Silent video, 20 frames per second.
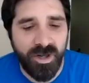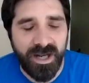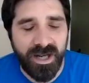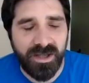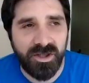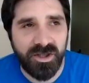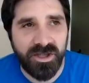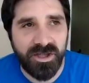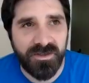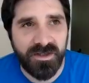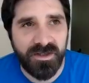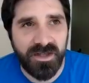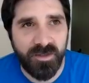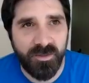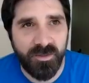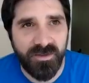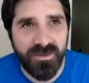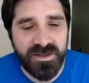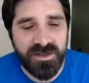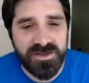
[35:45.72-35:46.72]
when I look at the
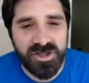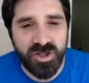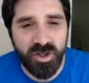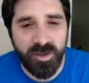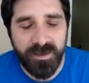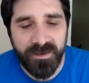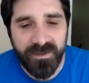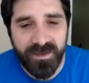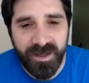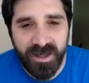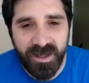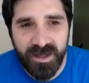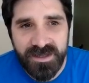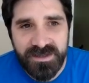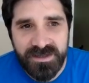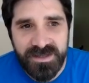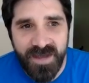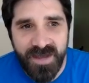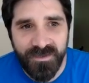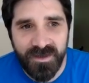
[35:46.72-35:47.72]
number that's showing me there,
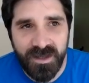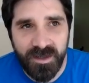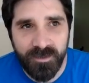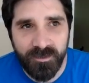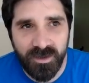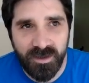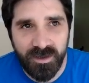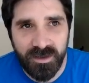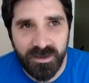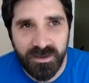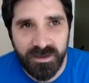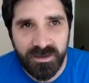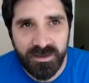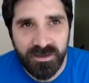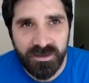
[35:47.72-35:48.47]
is that the number,